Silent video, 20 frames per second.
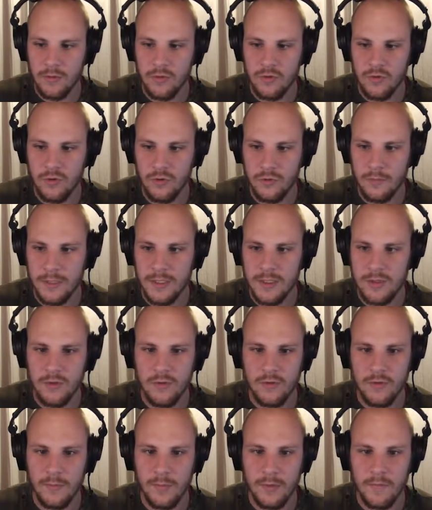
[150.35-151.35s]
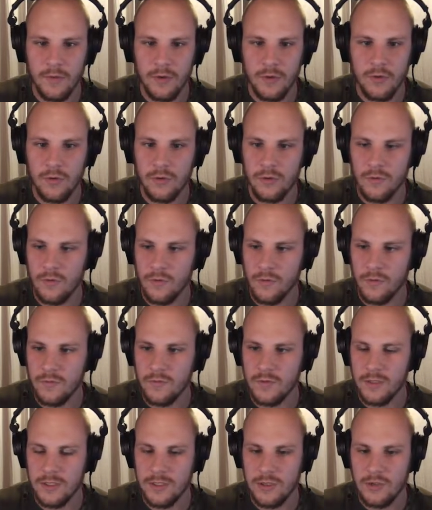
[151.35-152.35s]
group is going to be recorded
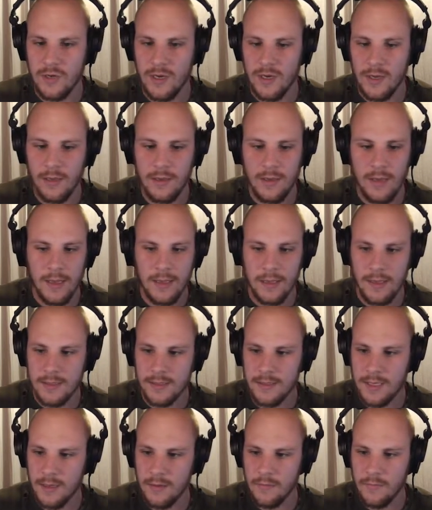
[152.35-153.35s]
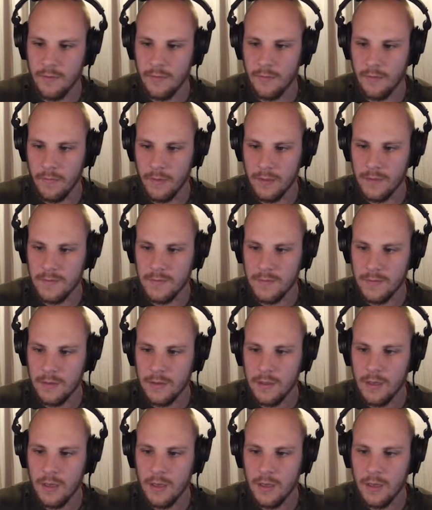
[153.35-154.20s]
onto this track, and that's kind of what we want.